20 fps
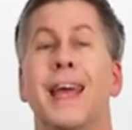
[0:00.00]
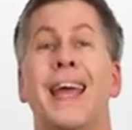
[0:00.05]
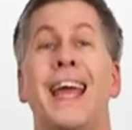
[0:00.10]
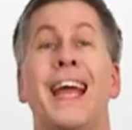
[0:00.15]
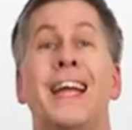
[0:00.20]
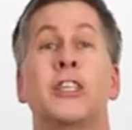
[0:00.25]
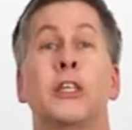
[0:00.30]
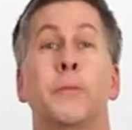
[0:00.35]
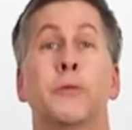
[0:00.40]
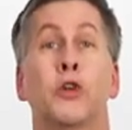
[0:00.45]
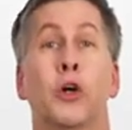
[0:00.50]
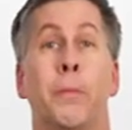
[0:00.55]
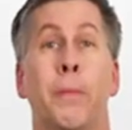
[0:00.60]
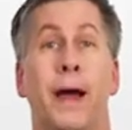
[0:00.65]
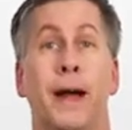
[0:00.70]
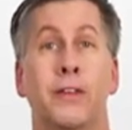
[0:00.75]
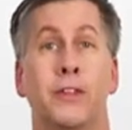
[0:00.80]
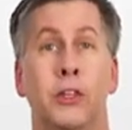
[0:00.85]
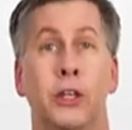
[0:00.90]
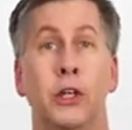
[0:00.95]
Atypical
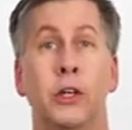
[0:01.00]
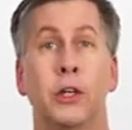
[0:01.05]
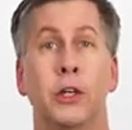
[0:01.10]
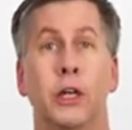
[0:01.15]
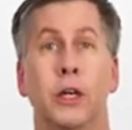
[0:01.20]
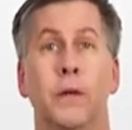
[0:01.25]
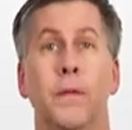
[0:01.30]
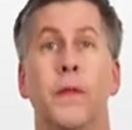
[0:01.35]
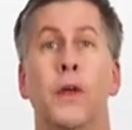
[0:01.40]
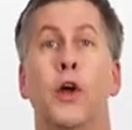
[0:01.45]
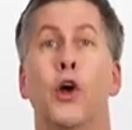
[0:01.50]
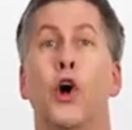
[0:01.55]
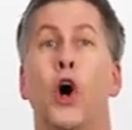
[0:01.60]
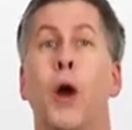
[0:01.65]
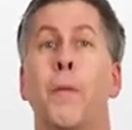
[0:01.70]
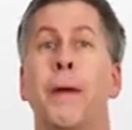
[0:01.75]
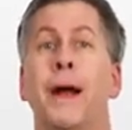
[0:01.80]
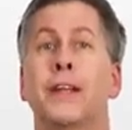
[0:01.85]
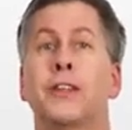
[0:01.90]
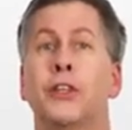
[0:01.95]
bacteria
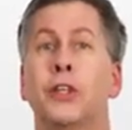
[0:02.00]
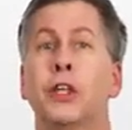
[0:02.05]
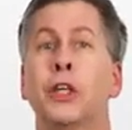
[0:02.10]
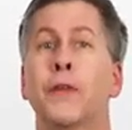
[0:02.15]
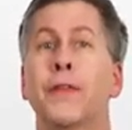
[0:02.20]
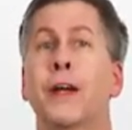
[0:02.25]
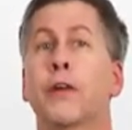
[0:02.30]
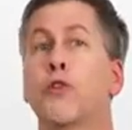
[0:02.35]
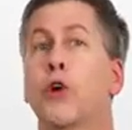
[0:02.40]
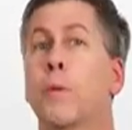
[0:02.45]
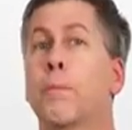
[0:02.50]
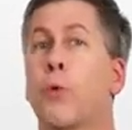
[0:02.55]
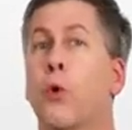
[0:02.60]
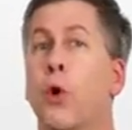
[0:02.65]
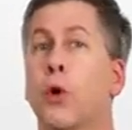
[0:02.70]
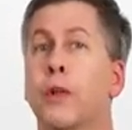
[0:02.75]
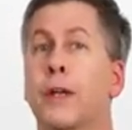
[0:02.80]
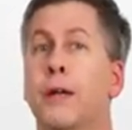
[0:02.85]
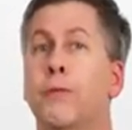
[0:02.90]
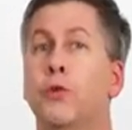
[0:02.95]
are bacteria that grow
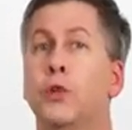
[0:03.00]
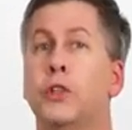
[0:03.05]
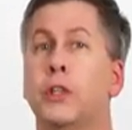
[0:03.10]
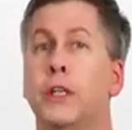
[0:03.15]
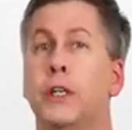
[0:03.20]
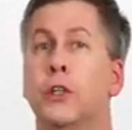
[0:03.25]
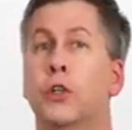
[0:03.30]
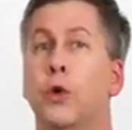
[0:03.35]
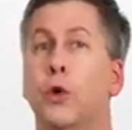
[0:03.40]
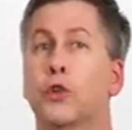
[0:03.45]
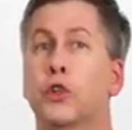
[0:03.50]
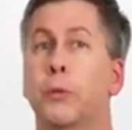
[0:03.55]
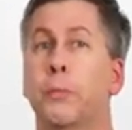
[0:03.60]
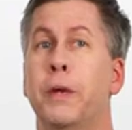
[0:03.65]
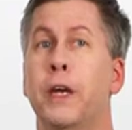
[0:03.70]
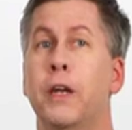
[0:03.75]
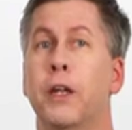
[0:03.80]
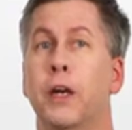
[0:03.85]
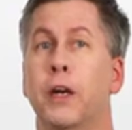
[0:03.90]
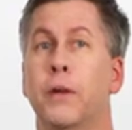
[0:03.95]
poorly in routine culture
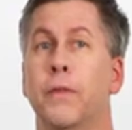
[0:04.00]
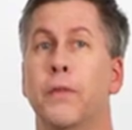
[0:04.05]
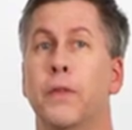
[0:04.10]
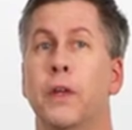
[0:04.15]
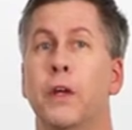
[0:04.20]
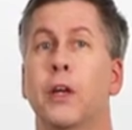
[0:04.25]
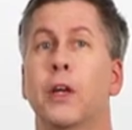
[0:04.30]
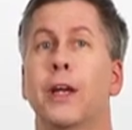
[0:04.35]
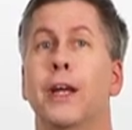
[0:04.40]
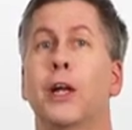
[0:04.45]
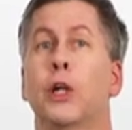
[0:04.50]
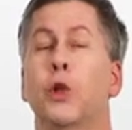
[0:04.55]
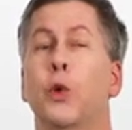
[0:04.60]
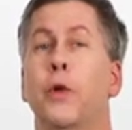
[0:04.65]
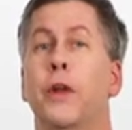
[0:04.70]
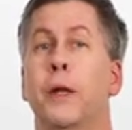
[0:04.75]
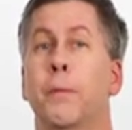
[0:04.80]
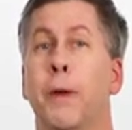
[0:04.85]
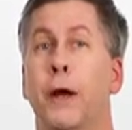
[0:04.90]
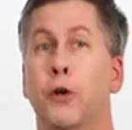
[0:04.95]
media,
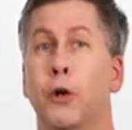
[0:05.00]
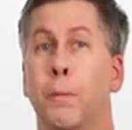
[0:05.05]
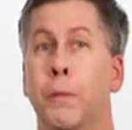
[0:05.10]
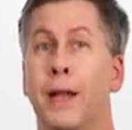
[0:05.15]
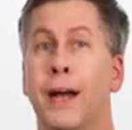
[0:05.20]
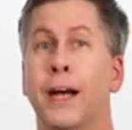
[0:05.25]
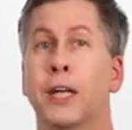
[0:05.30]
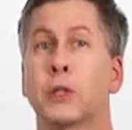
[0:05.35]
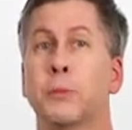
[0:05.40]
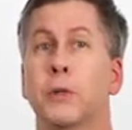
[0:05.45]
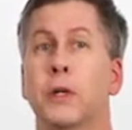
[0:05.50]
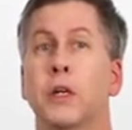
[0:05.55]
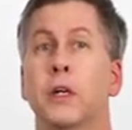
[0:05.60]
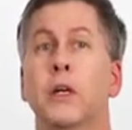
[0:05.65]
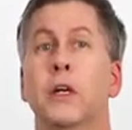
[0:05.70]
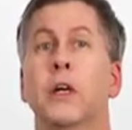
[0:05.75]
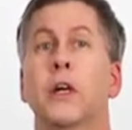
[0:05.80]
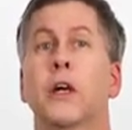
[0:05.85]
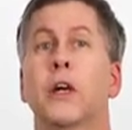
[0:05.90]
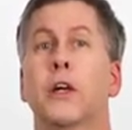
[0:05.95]
including Mycoplasma,
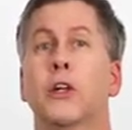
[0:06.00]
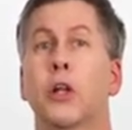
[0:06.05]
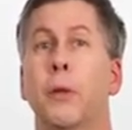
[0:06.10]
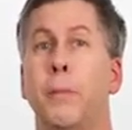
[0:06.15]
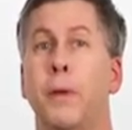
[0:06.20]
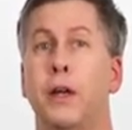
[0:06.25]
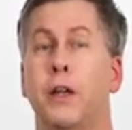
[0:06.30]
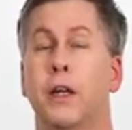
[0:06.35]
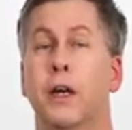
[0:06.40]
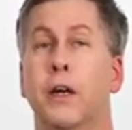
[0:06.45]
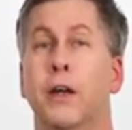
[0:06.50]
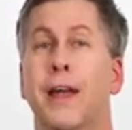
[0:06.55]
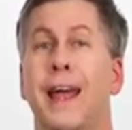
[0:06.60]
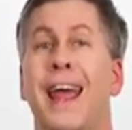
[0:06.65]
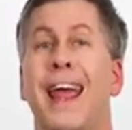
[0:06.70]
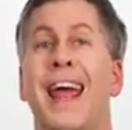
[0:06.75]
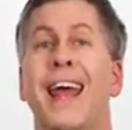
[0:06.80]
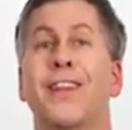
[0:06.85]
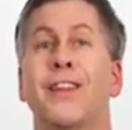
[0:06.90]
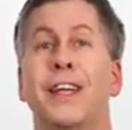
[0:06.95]
Chlamydia,
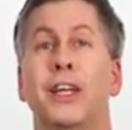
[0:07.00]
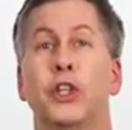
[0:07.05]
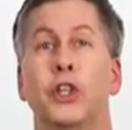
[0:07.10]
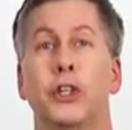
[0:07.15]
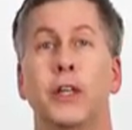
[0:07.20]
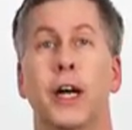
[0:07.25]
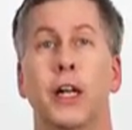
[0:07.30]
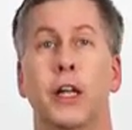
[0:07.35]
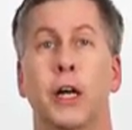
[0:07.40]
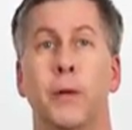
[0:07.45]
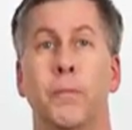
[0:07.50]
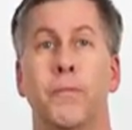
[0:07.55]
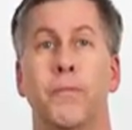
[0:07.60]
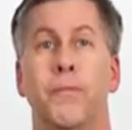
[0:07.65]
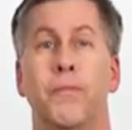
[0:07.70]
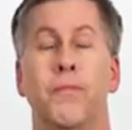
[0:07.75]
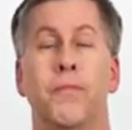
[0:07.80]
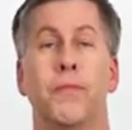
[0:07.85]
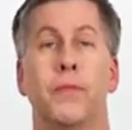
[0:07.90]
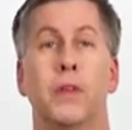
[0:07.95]
and Legionella.
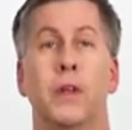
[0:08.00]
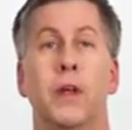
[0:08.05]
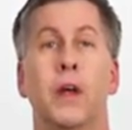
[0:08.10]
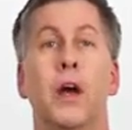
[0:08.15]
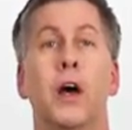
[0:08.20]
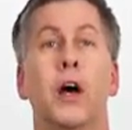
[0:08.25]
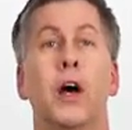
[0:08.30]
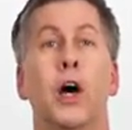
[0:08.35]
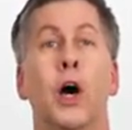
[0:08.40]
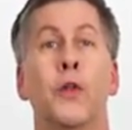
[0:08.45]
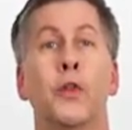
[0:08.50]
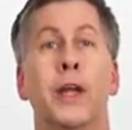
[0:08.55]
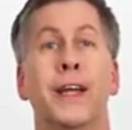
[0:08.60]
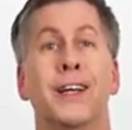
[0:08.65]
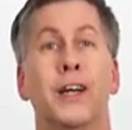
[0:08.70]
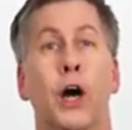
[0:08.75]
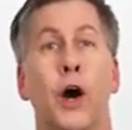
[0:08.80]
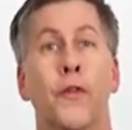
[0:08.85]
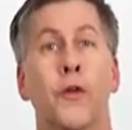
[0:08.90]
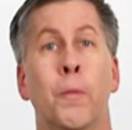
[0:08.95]

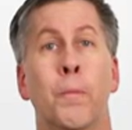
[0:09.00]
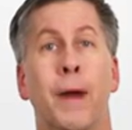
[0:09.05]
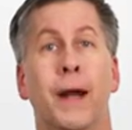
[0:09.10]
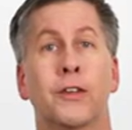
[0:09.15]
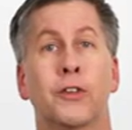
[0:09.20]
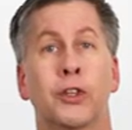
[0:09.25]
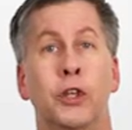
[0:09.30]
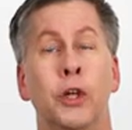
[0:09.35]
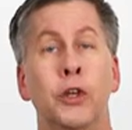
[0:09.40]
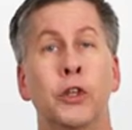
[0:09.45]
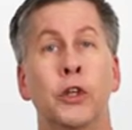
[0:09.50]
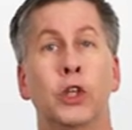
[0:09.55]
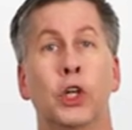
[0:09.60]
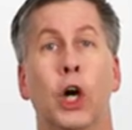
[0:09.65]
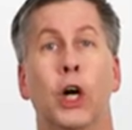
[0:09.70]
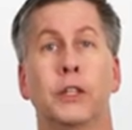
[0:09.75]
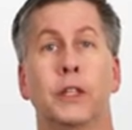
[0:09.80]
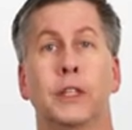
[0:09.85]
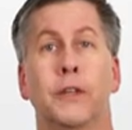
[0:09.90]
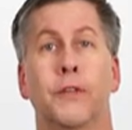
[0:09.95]
Unlike other bacterial
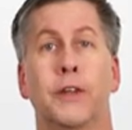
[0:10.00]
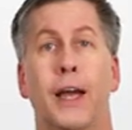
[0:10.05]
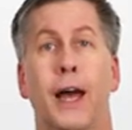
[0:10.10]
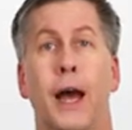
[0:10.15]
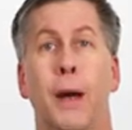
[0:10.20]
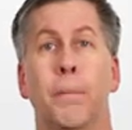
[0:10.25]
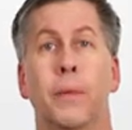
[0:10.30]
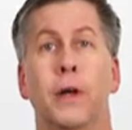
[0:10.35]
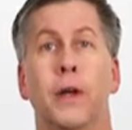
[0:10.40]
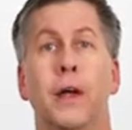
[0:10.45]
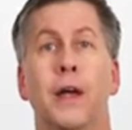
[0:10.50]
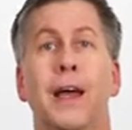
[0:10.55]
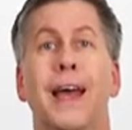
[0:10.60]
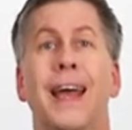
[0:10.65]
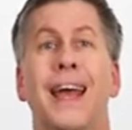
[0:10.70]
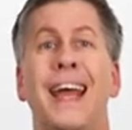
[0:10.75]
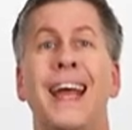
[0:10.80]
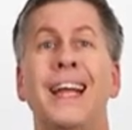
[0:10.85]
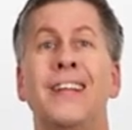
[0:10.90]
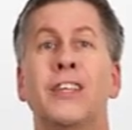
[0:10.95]
causes of CAP,
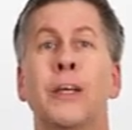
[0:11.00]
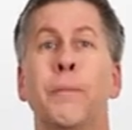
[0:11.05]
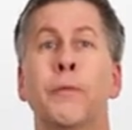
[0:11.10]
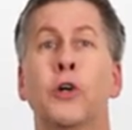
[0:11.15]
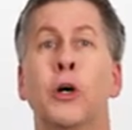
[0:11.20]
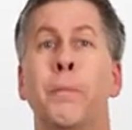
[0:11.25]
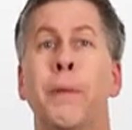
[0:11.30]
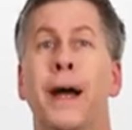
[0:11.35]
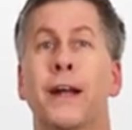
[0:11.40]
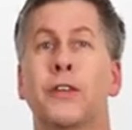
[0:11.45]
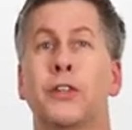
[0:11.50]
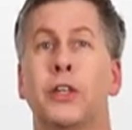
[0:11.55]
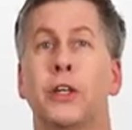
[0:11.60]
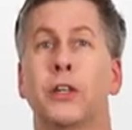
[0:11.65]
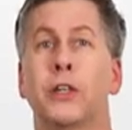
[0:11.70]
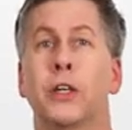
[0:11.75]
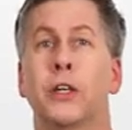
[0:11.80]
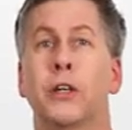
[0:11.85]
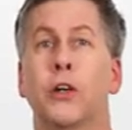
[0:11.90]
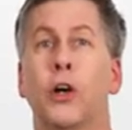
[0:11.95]
atypical
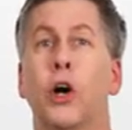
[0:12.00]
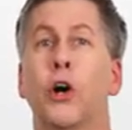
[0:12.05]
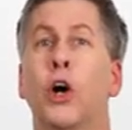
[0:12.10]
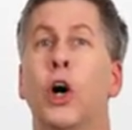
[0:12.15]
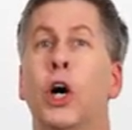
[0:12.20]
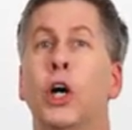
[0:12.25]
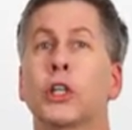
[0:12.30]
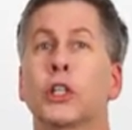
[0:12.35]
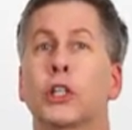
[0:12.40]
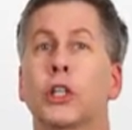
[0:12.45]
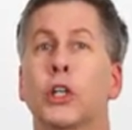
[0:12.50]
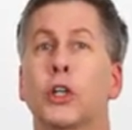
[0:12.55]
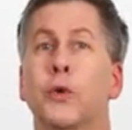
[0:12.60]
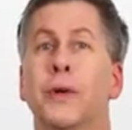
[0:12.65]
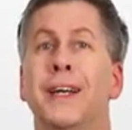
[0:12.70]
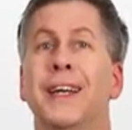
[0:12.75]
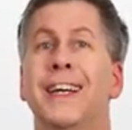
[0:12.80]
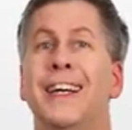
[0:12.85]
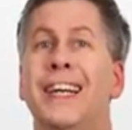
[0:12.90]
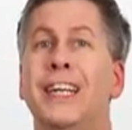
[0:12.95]
bacteria are
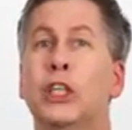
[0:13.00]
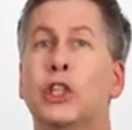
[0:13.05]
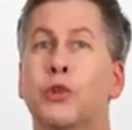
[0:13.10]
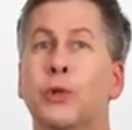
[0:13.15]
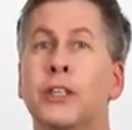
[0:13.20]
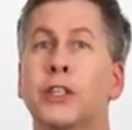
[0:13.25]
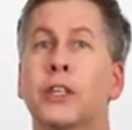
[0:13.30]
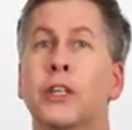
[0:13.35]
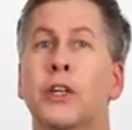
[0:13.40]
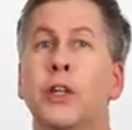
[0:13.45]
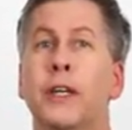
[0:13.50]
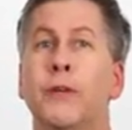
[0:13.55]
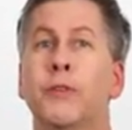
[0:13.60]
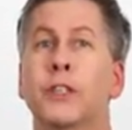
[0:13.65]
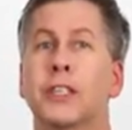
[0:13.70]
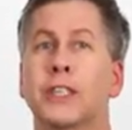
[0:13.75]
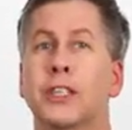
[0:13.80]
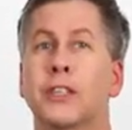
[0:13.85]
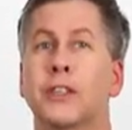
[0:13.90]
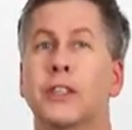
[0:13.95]
also intrinsically
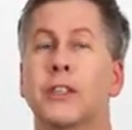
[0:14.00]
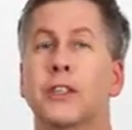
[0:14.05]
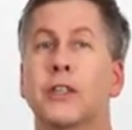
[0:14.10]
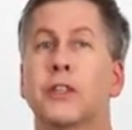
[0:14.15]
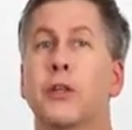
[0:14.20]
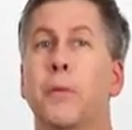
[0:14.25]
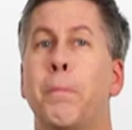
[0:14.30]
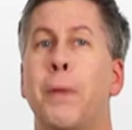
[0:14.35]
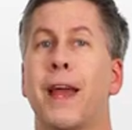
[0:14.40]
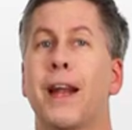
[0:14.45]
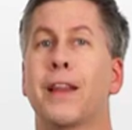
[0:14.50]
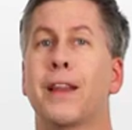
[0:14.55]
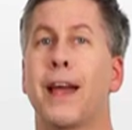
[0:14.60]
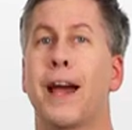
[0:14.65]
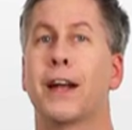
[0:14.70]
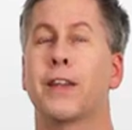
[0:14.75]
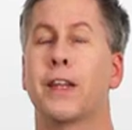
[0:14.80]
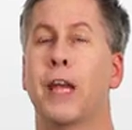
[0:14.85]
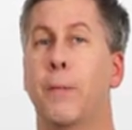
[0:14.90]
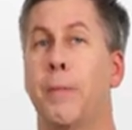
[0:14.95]
resistant to
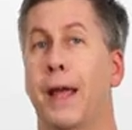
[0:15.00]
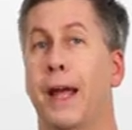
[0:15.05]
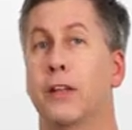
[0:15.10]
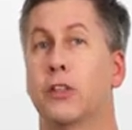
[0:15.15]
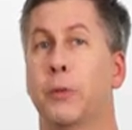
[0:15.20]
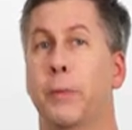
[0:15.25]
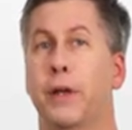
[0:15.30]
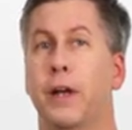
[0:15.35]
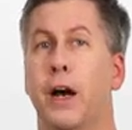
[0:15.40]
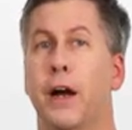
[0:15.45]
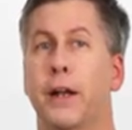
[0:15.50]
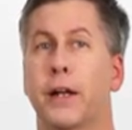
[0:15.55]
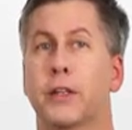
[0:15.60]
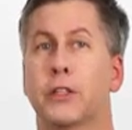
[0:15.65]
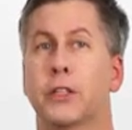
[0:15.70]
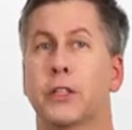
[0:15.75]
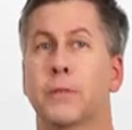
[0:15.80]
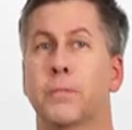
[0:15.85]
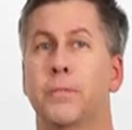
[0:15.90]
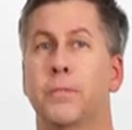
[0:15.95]
beta-lactam
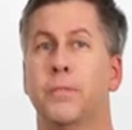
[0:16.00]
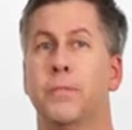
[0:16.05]
antibiotics.